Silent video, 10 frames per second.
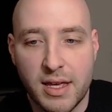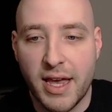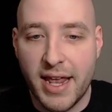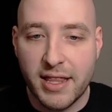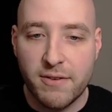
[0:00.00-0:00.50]

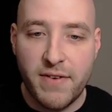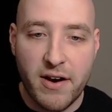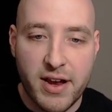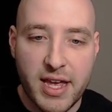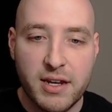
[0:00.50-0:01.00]
And at the
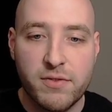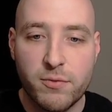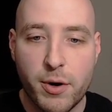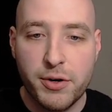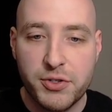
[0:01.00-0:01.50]
very end of the
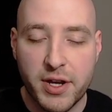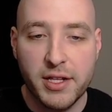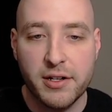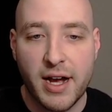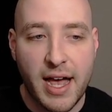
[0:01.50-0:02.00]
Rogue
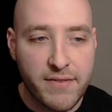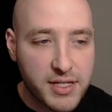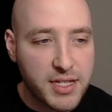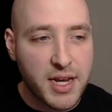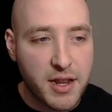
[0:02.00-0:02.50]
trailer, I haven't
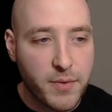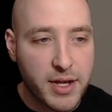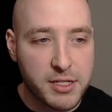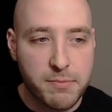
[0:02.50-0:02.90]
seen anyone else